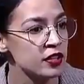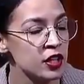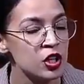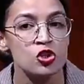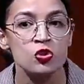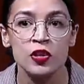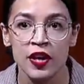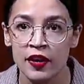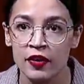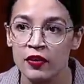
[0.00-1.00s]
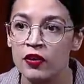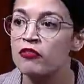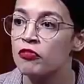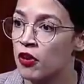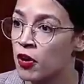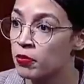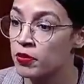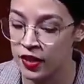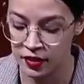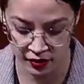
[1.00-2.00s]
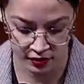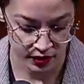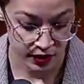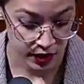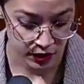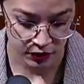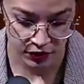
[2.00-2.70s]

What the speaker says: An extraordinary amount has changed for women over the past